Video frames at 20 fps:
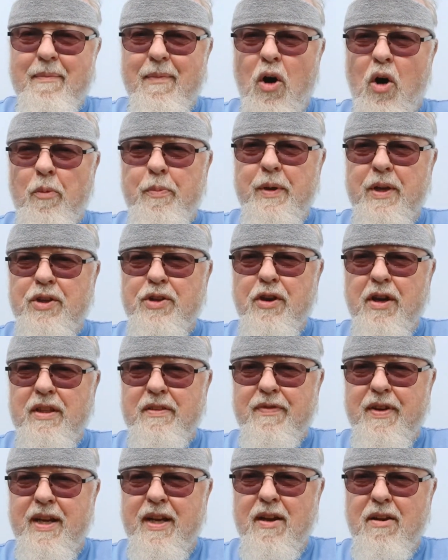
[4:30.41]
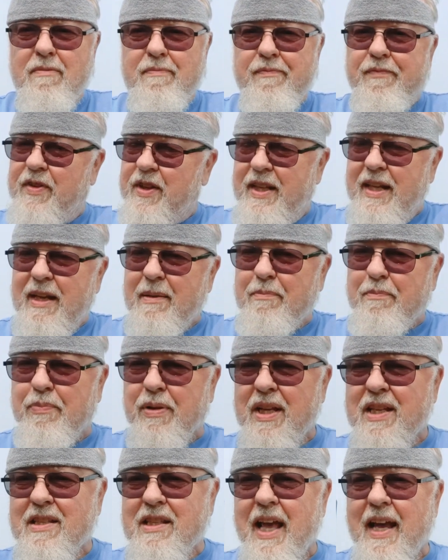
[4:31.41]
Hope you enjoyed the video. If you did,
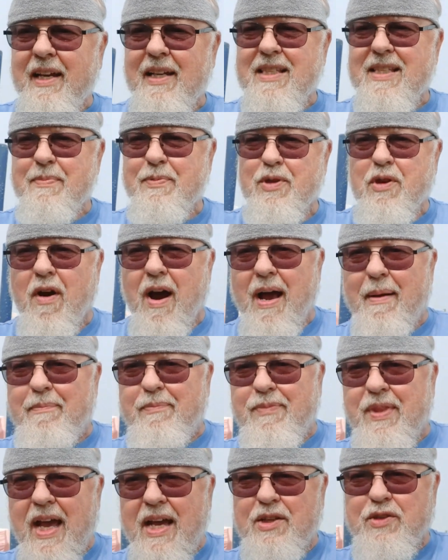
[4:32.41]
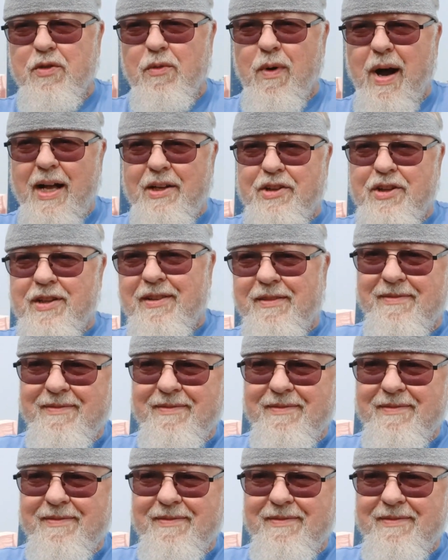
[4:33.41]
please like and subscribe. Thanks for watching.